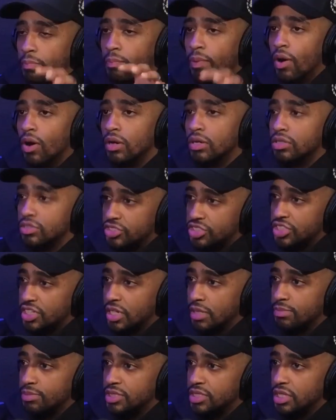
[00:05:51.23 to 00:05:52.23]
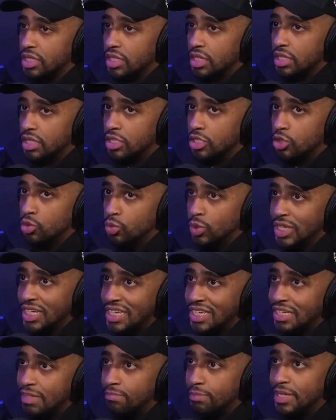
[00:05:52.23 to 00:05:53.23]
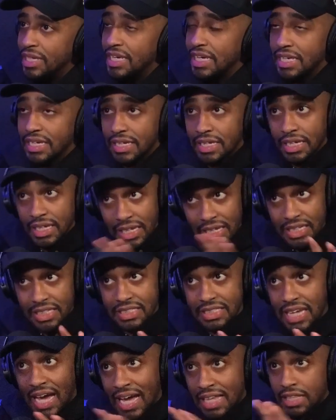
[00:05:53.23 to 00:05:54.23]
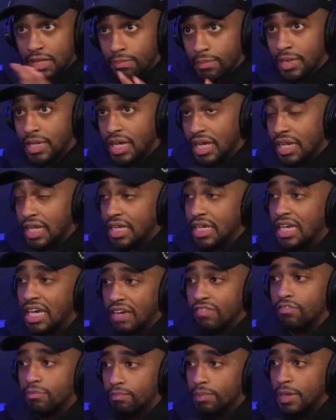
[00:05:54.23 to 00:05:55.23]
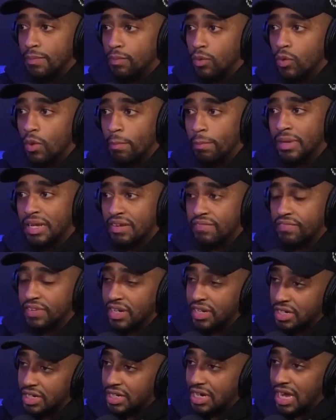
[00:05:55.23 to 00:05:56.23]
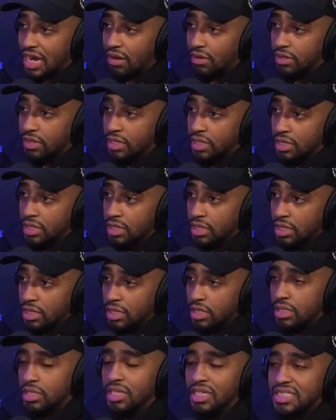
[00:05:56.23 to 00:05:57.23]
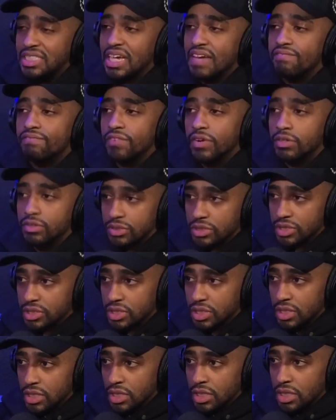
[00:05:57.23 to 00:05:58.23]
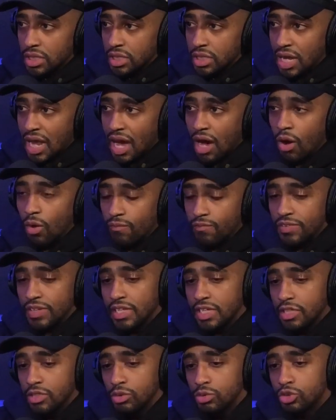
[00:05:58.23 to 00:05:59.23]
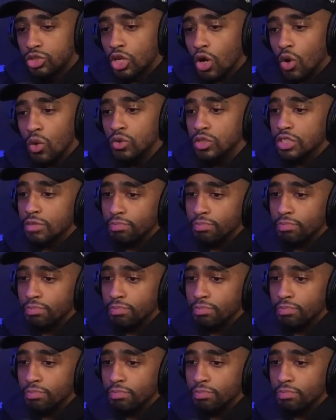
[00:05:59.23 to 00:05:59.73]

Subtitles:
partnerships, you need to be at least at the beginning giving people a benefit of the doubt, at least at first. Now, hopefully you chose a